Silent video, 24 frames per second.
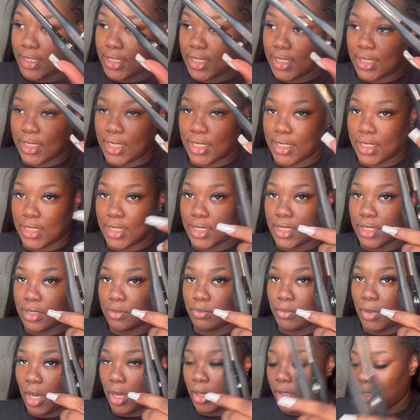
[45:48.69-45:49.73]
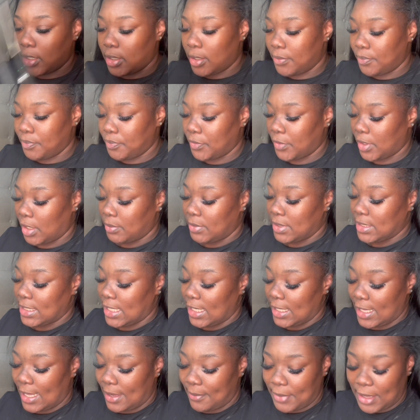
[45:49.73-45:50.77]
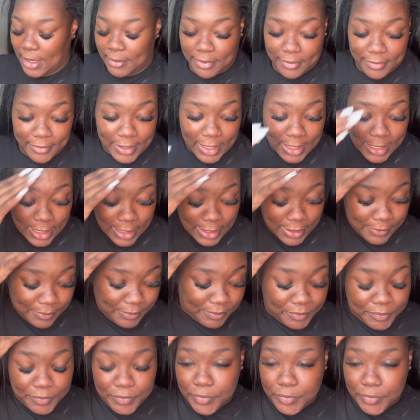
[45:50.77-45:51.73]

just because it's smaller. I'm gonna take that baby flat iron.